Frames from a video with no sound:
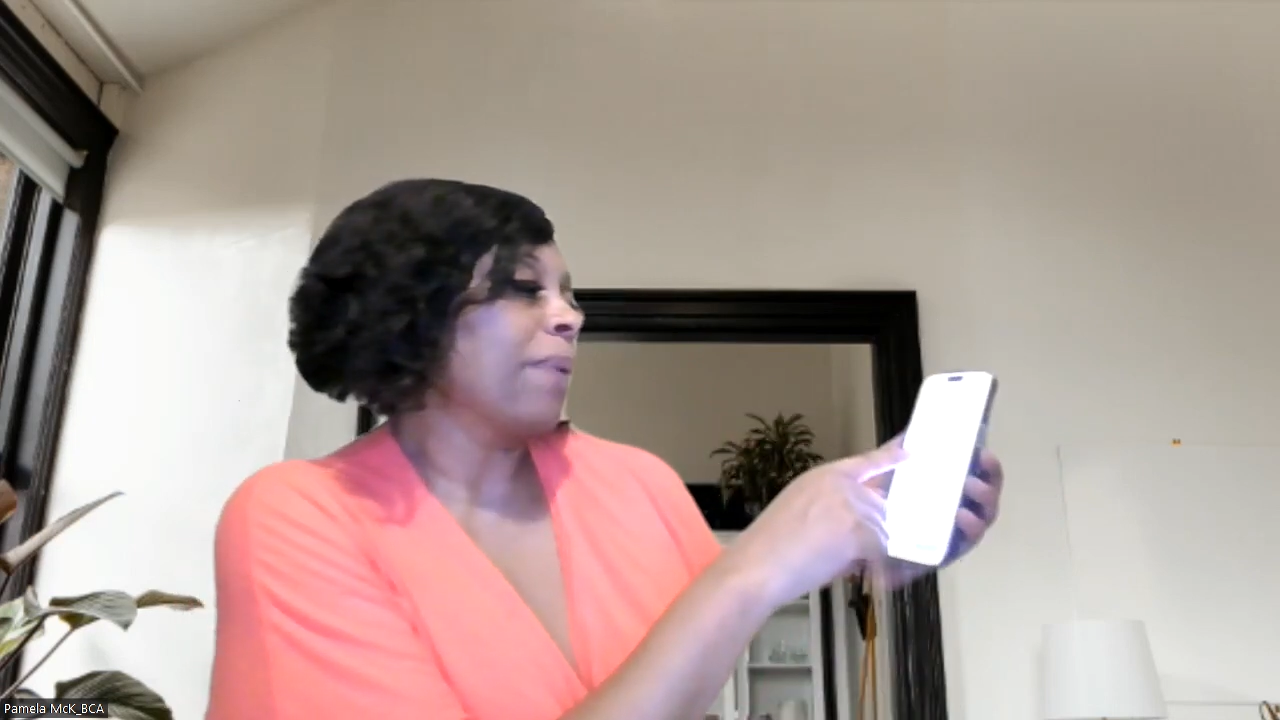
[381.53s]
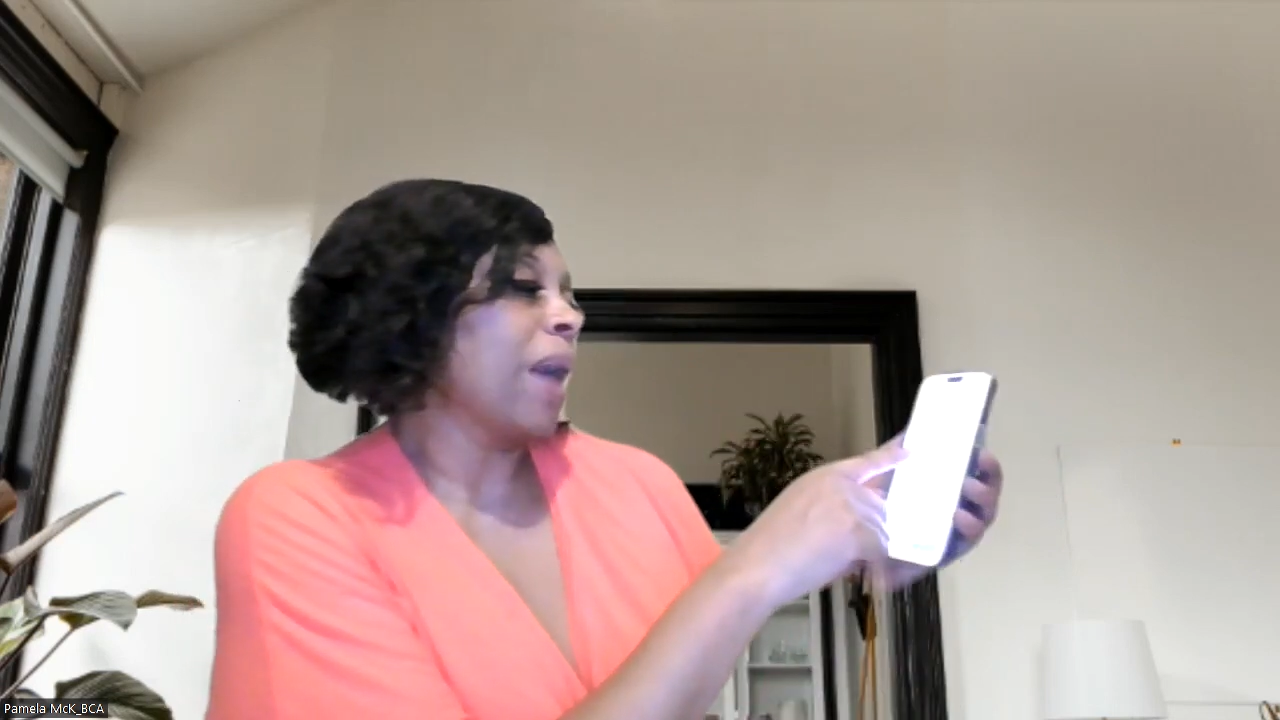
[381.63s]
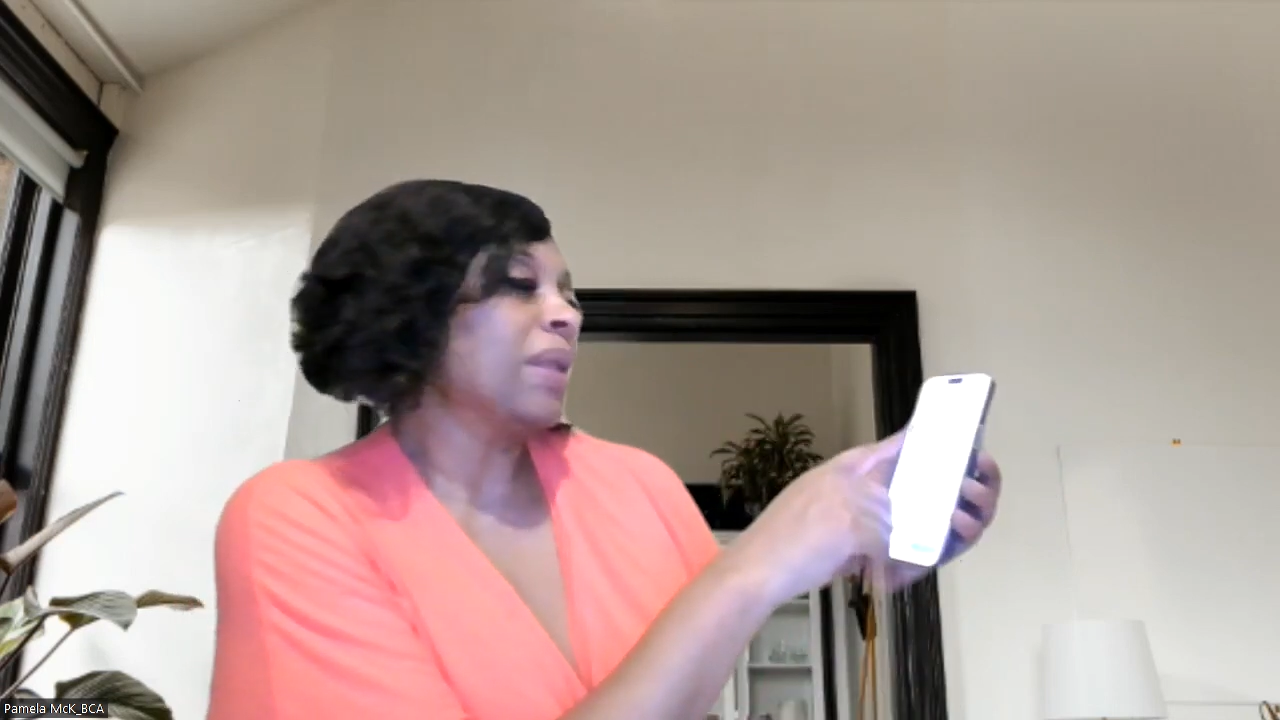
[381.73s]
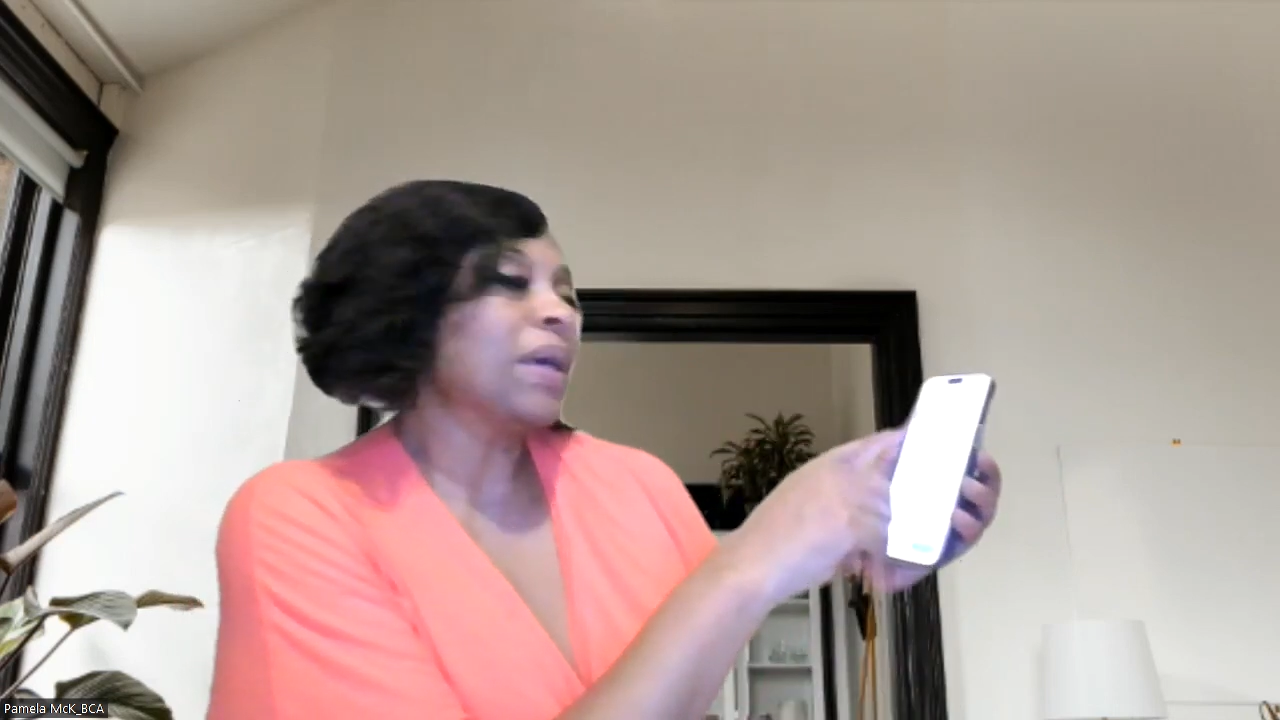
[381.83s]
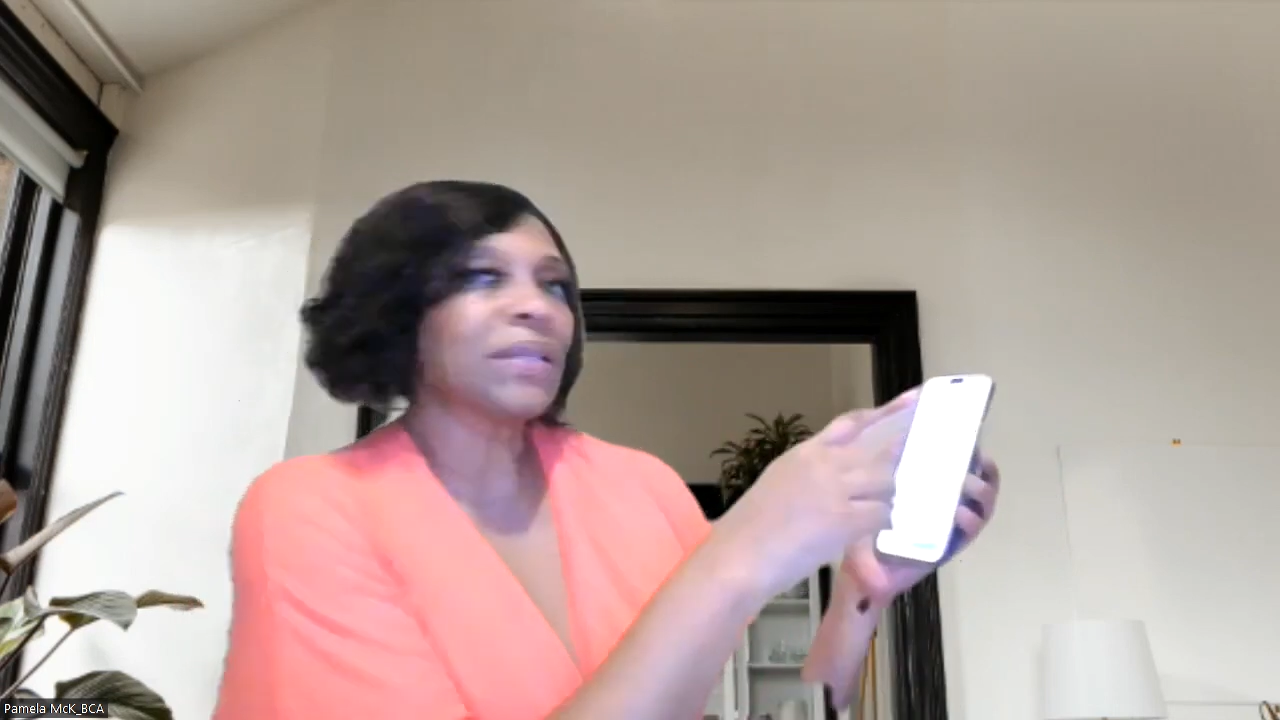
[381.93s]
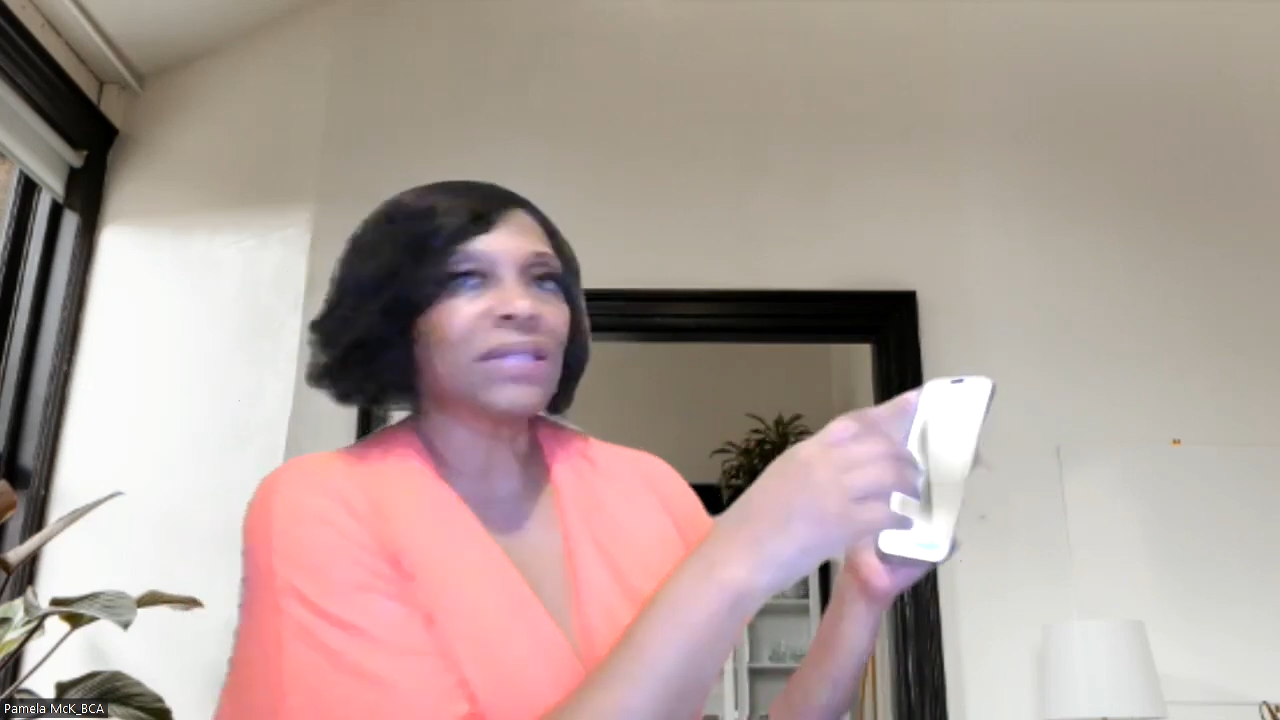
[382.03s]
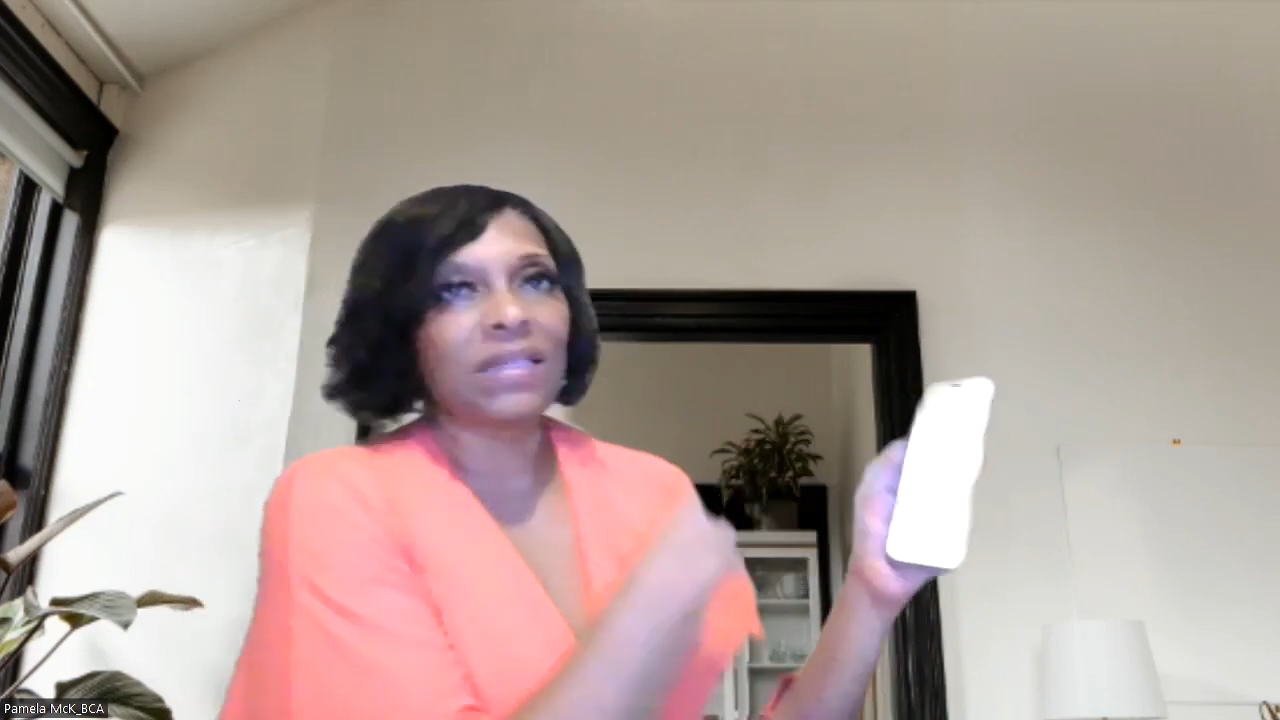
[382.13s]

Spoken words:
products,